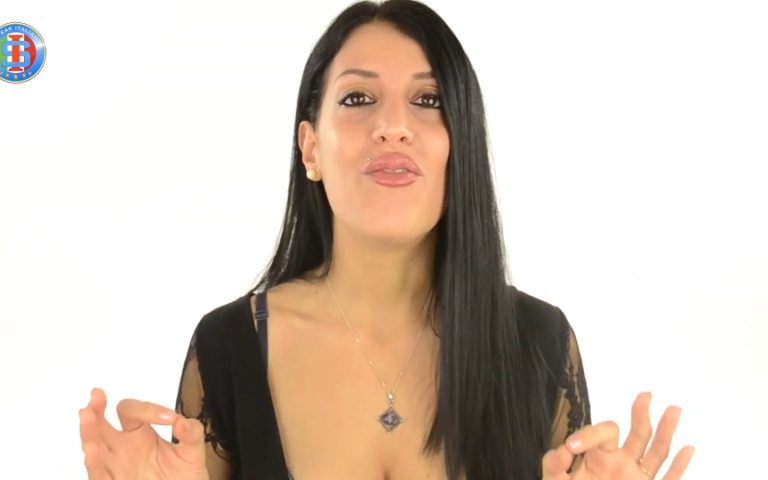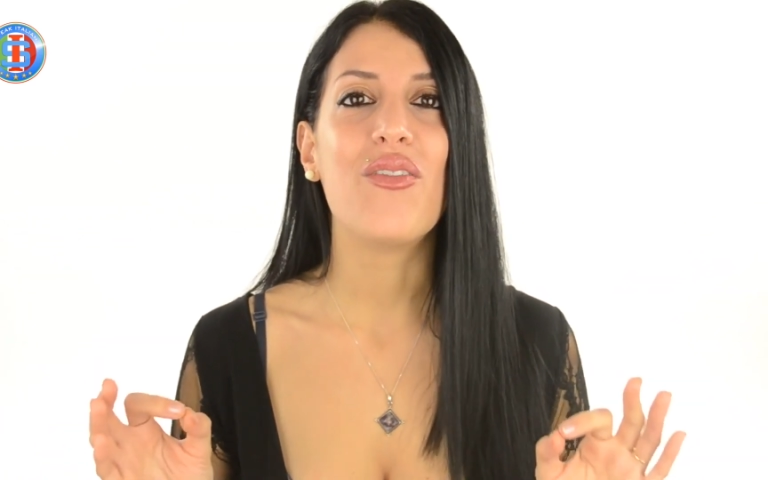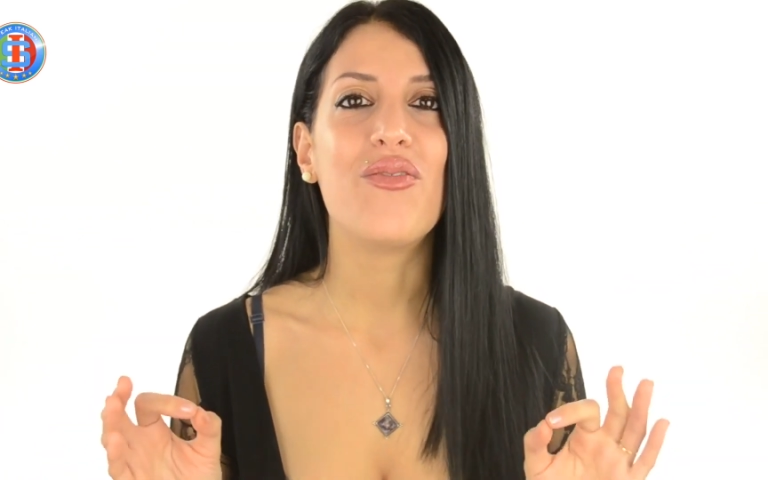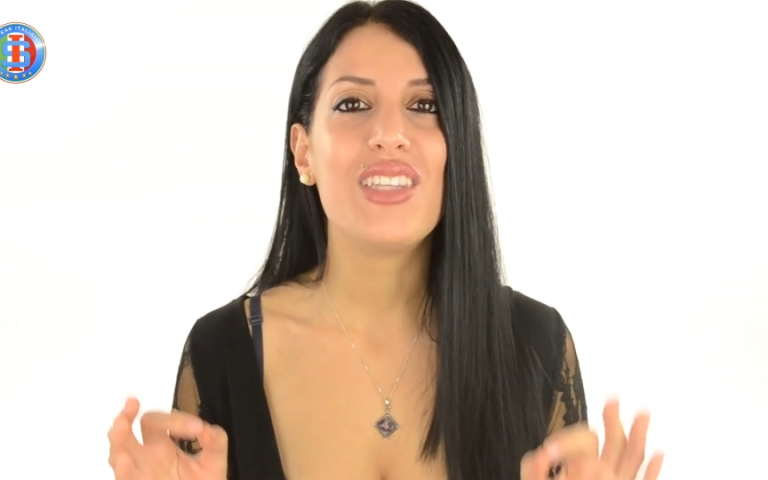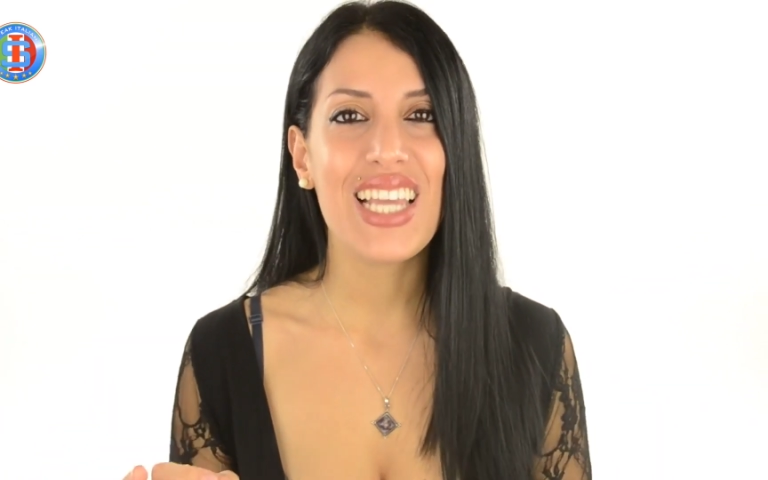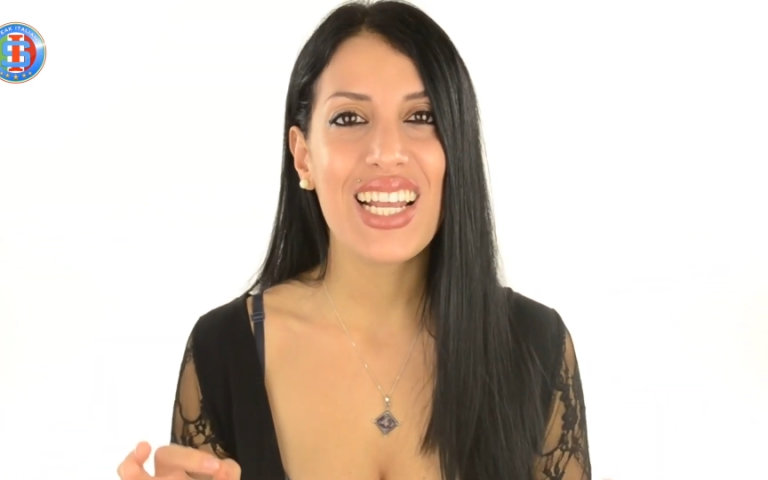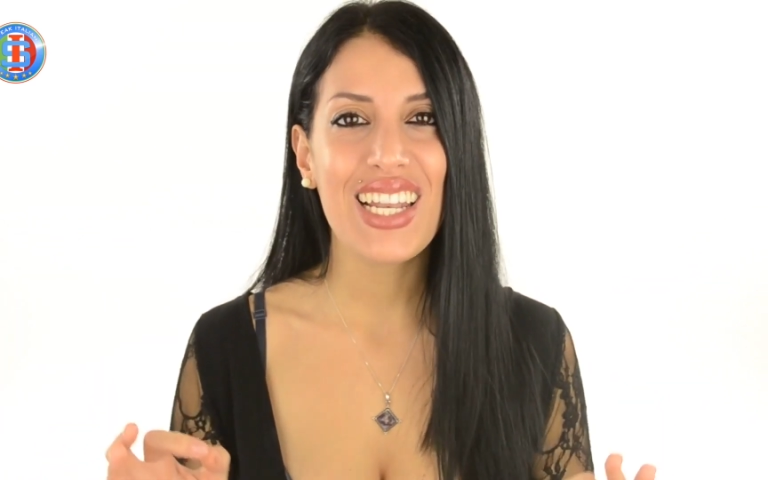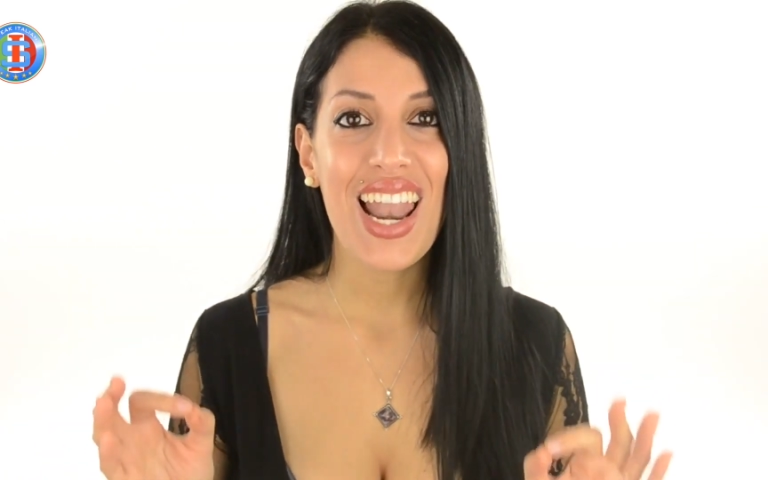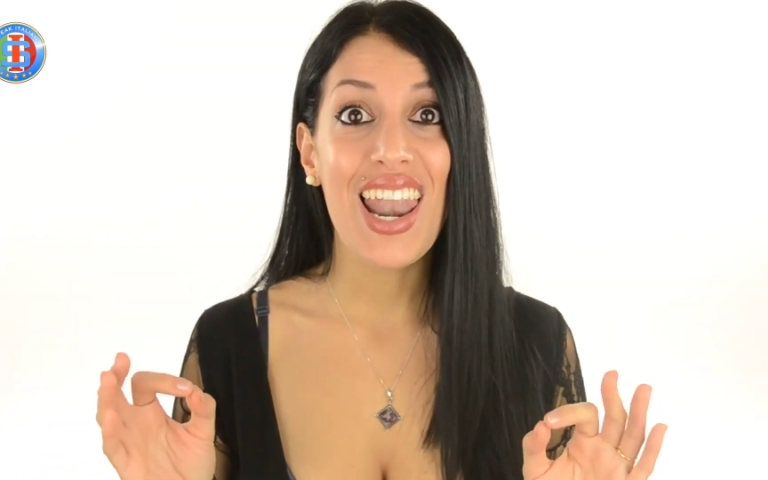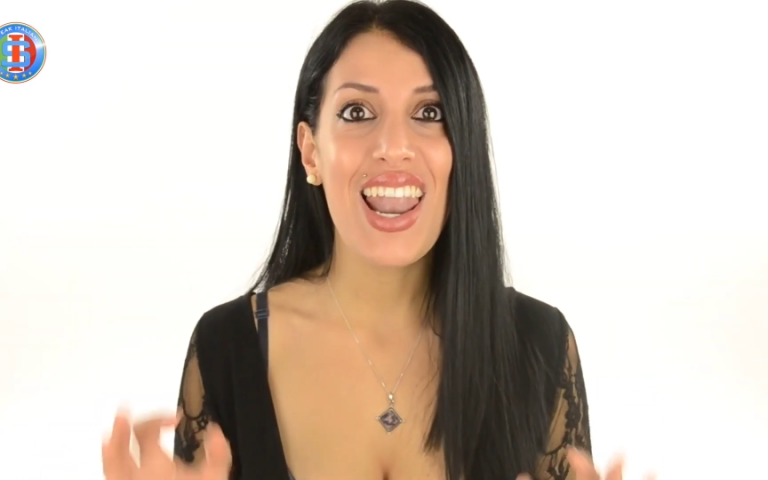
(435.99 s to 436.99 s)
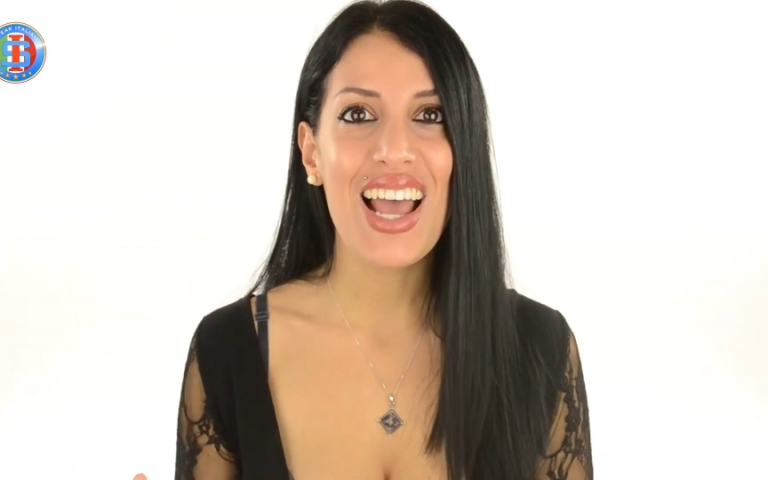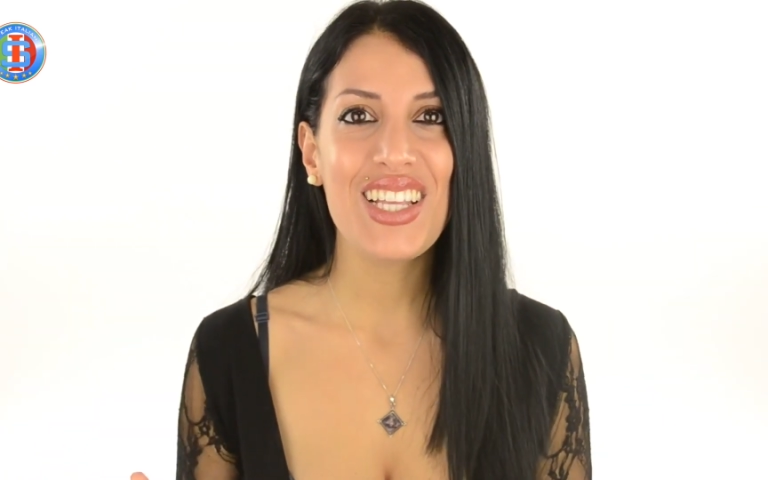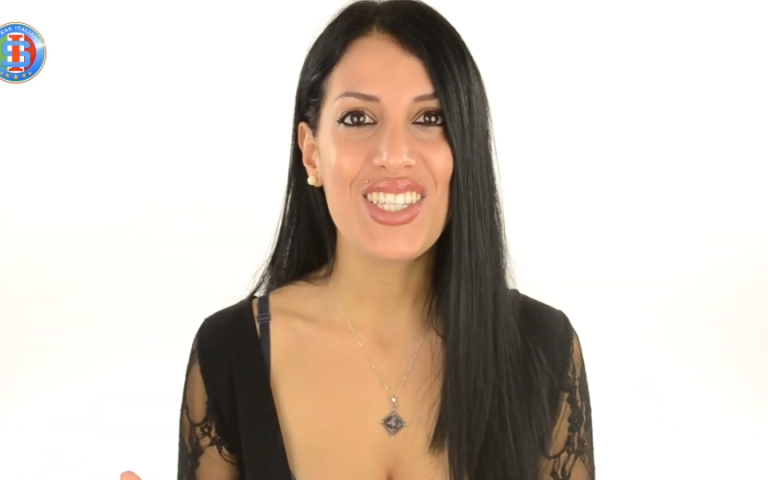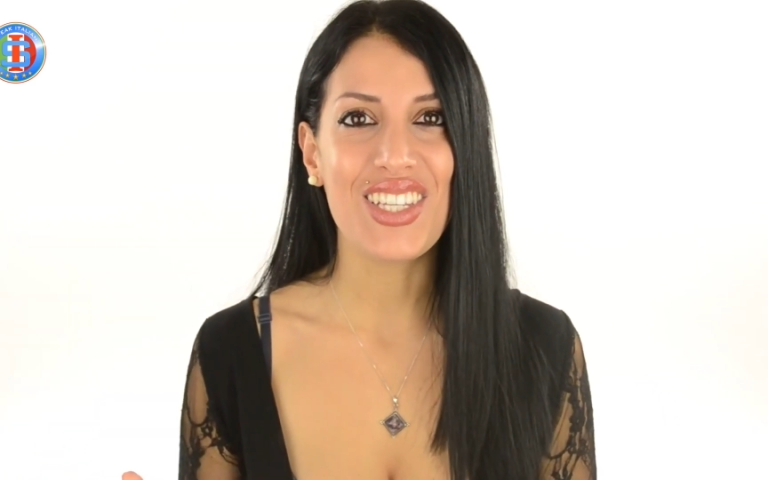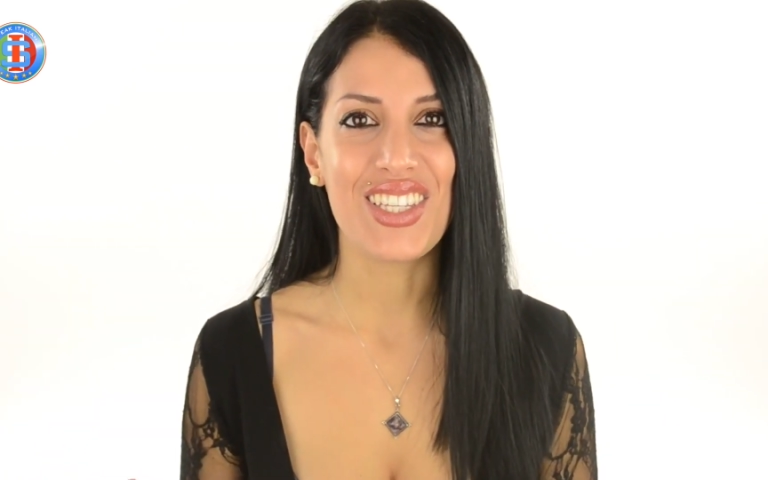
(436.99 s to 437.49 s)
15
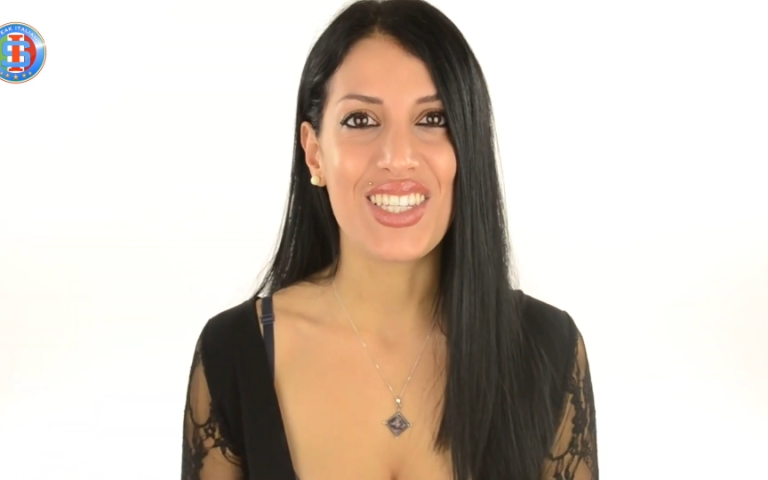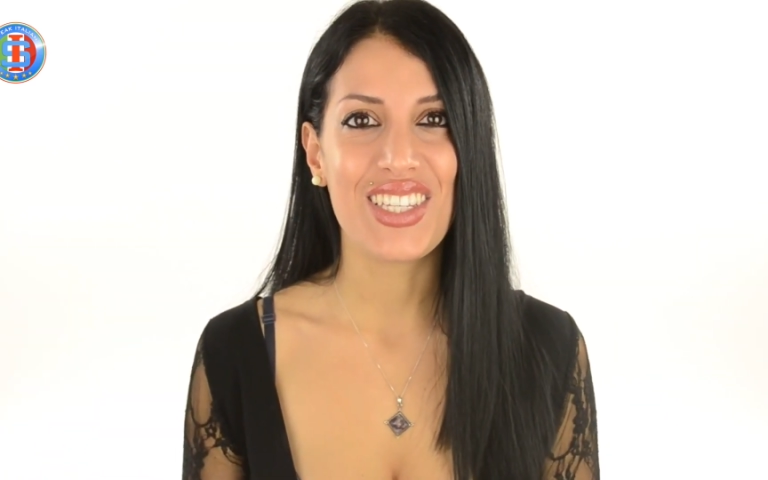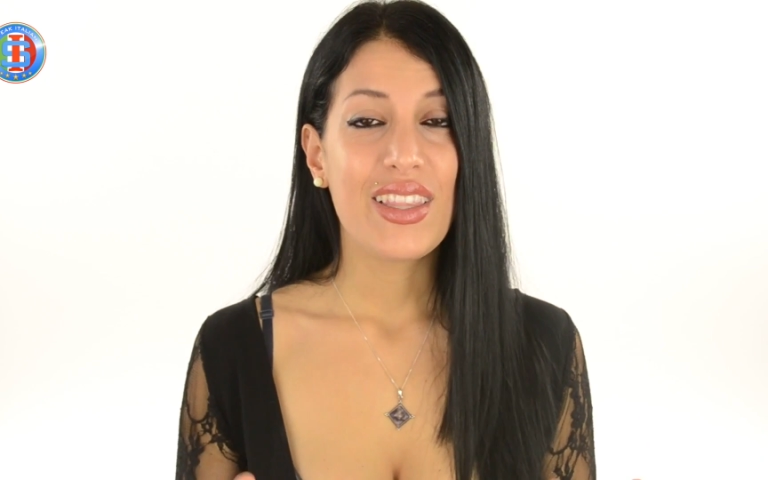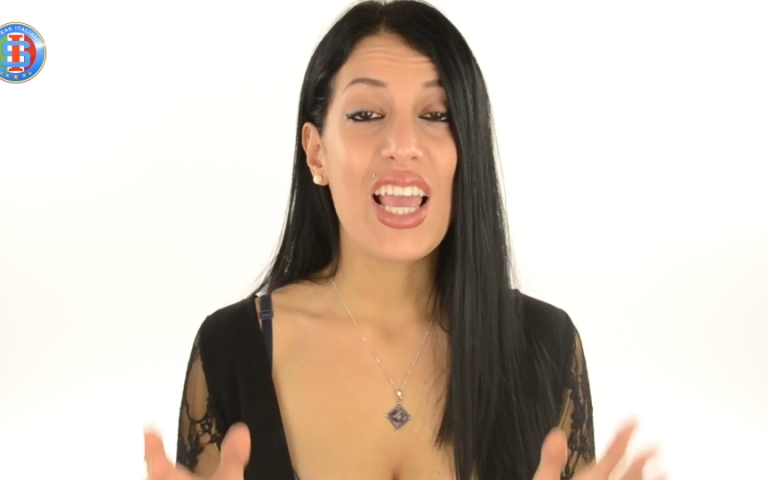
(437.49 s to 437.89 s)
lessons